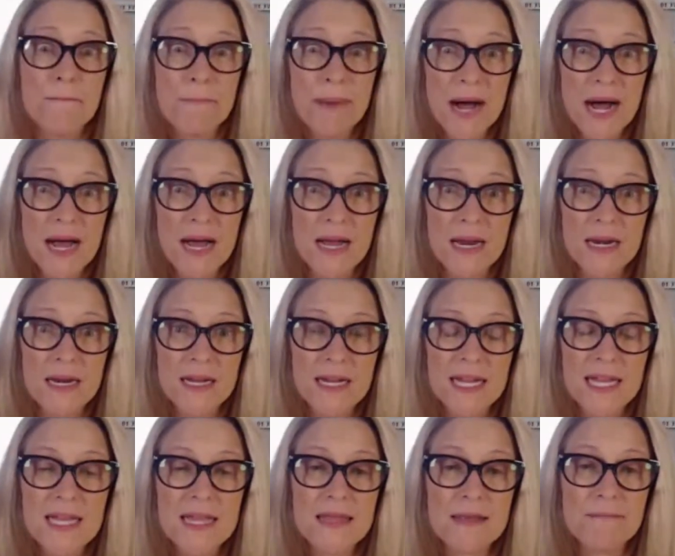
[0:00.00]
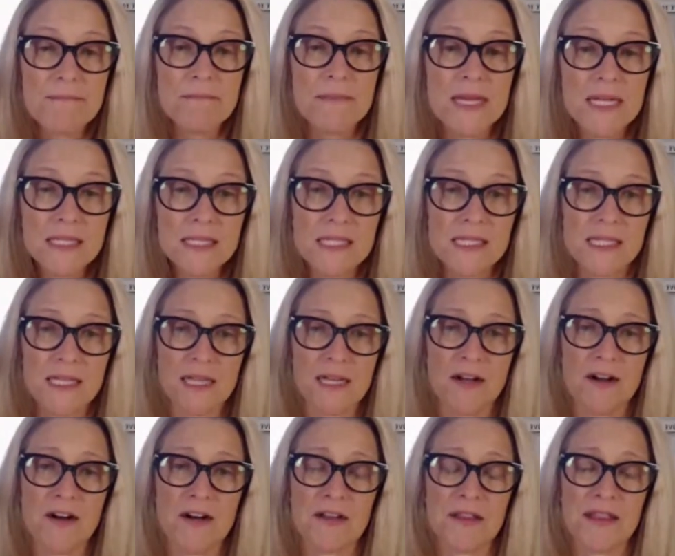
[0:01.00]
But in the midst of the
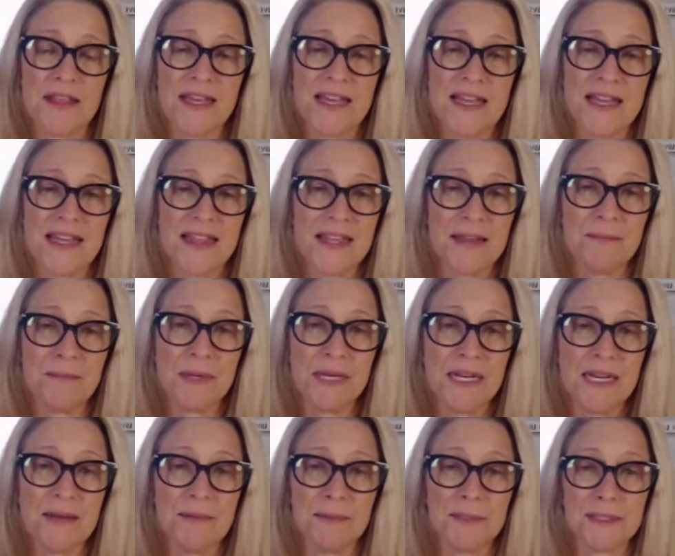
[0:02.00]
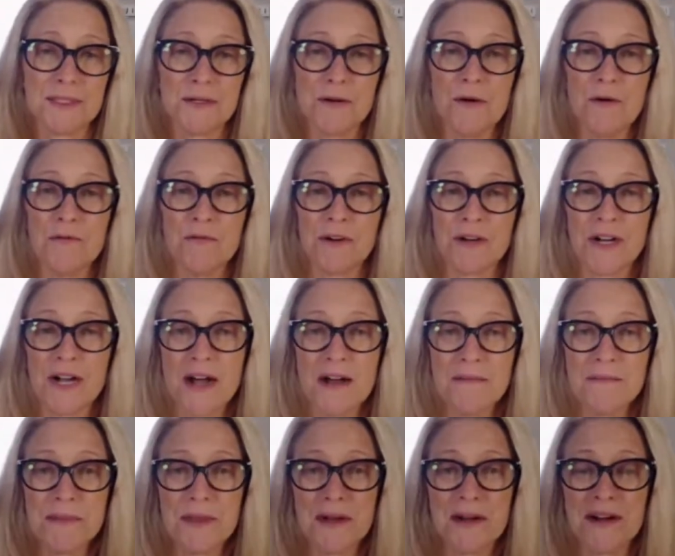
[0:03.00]
hard thing, and then being able to
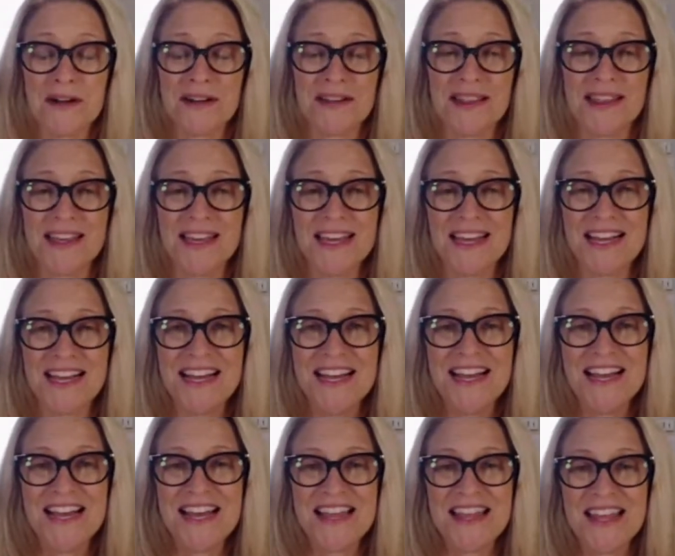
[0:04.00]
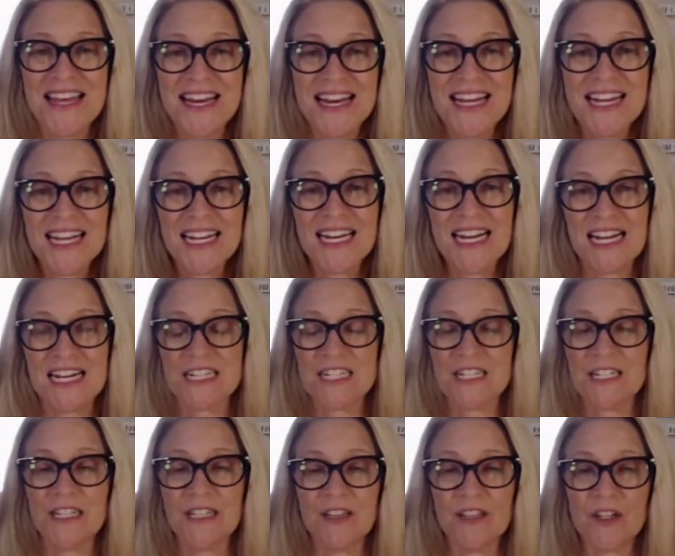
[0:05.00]
overcome the hard thing, then I can
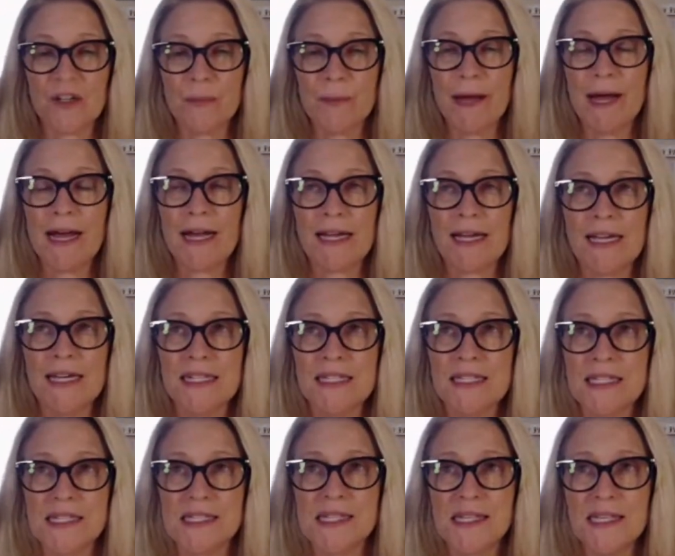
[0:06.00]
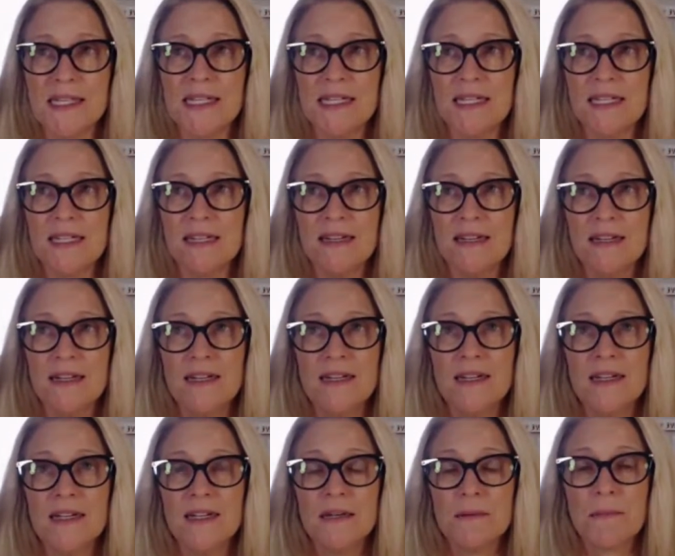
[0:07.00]
actually look back and see
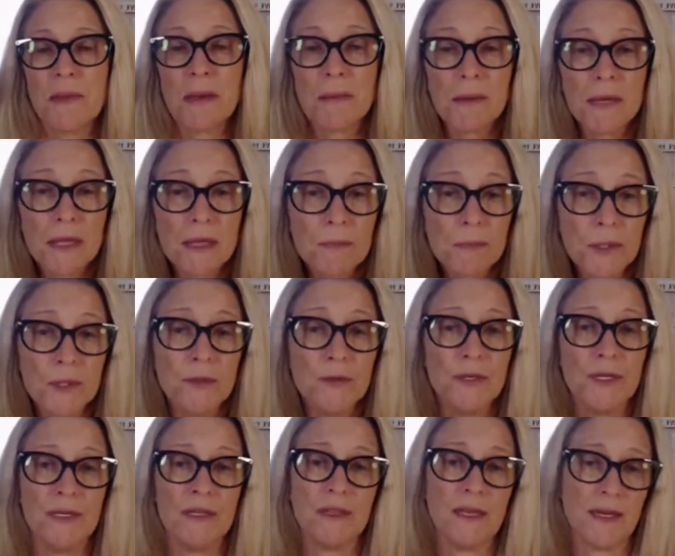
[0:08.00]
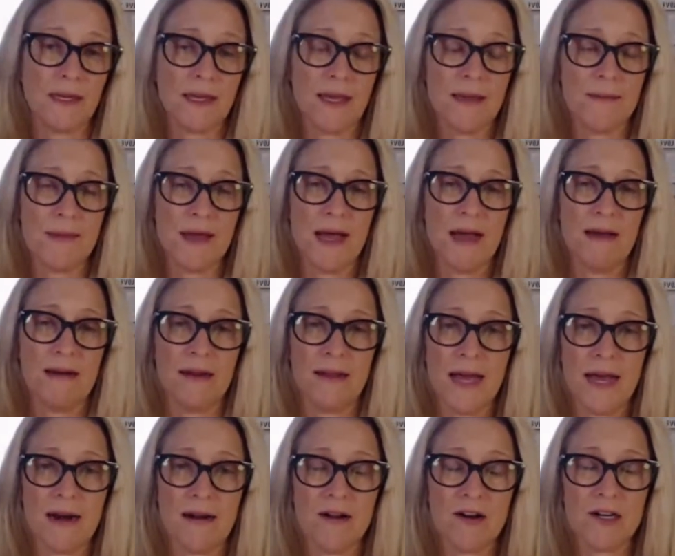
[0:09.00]
maybe the beauty that came out of
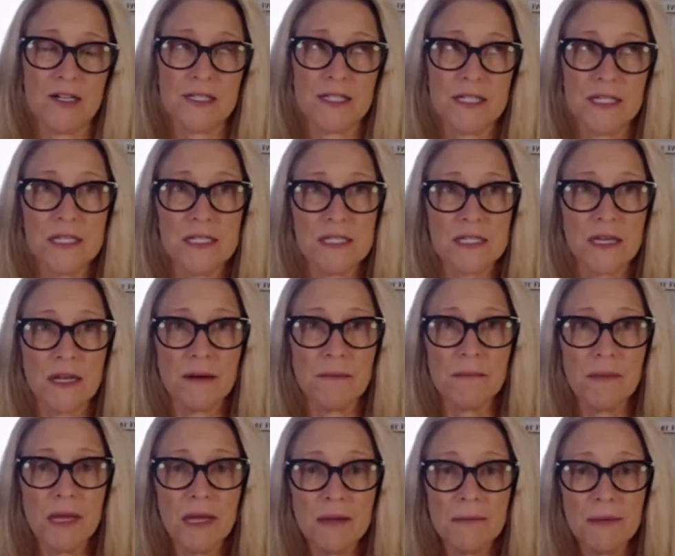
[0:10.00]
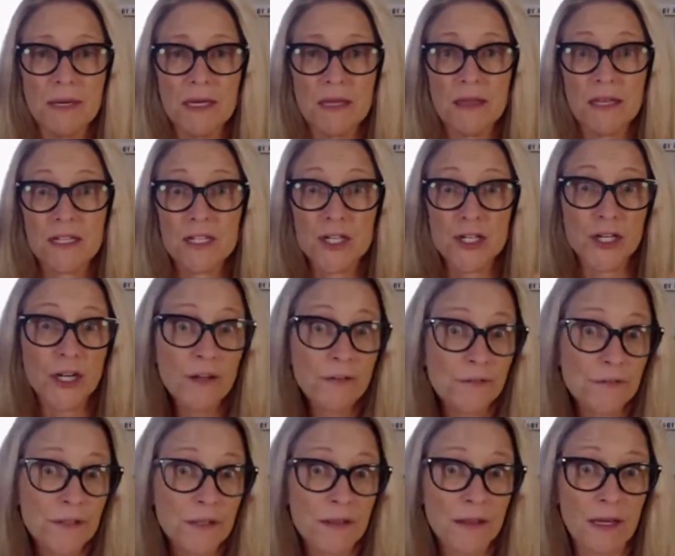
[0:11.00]
that hard season, maybe the
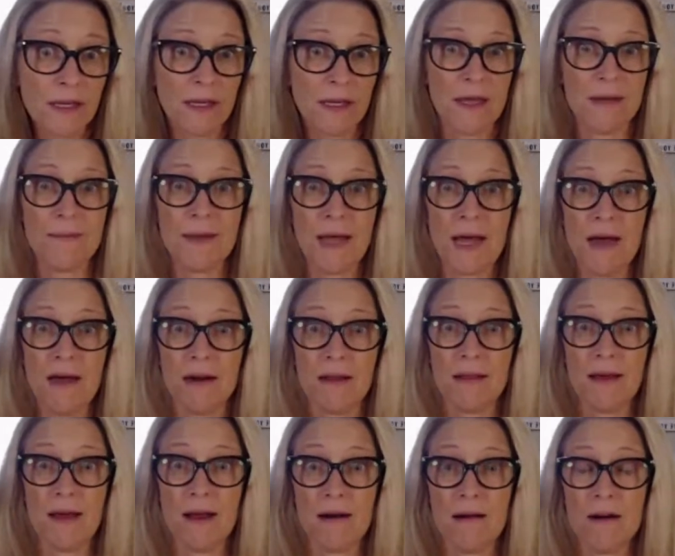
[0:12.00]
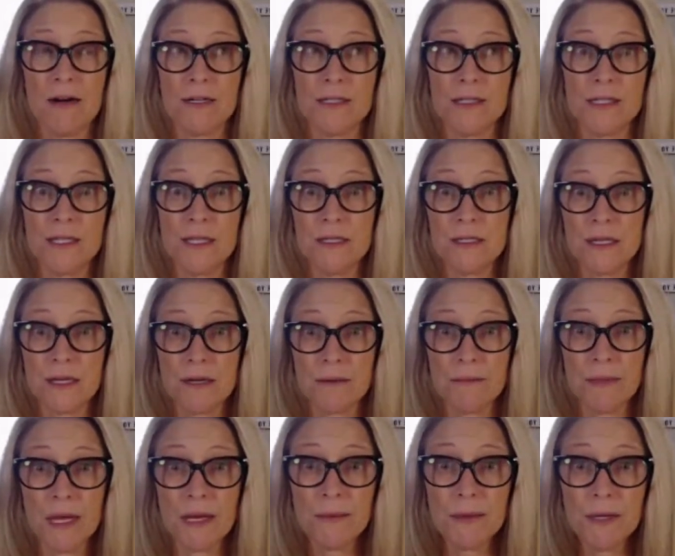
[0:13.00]
shift that came out of that hard season,
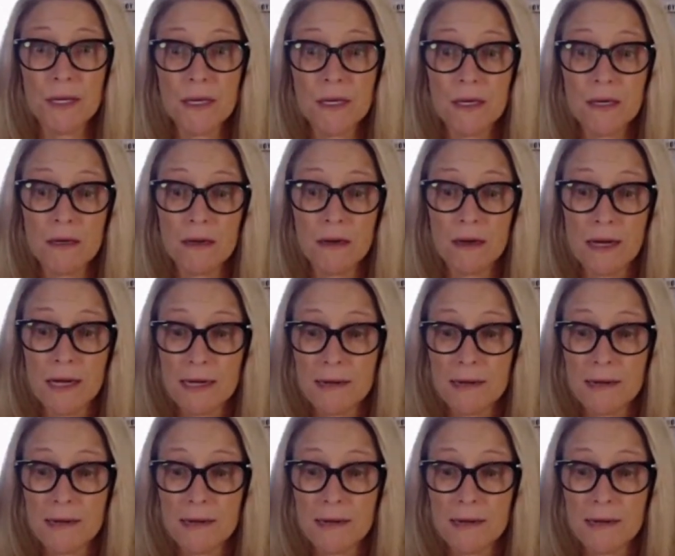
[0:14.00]
maybe